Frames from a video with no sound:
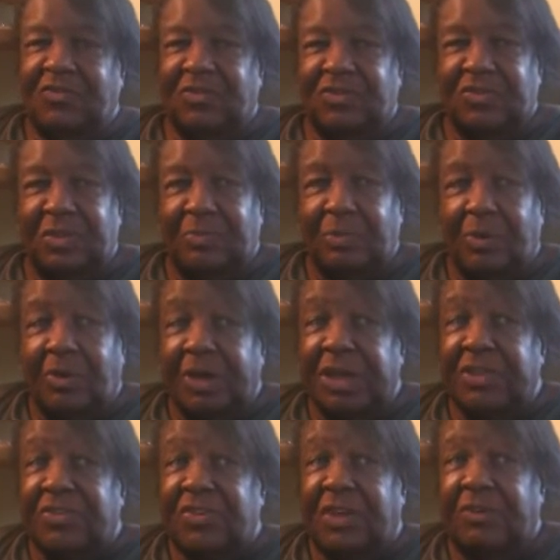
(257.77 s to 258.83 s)
some
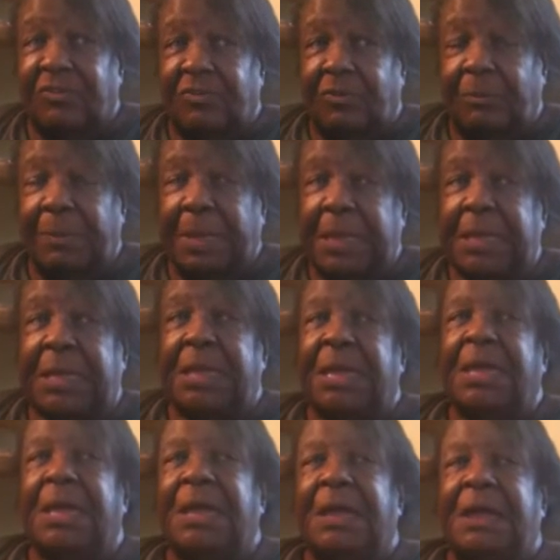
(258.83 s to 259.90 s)
cookies just for me,
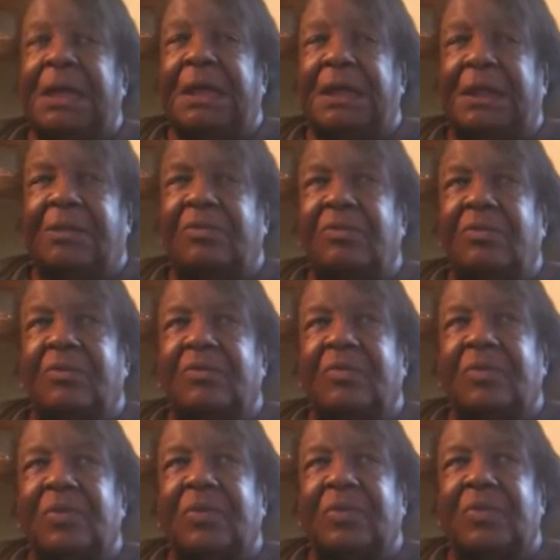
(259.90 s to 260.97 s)
and
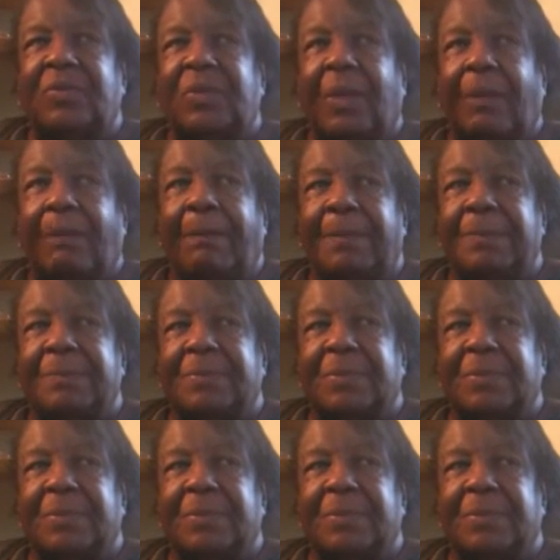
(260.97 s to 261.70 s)
some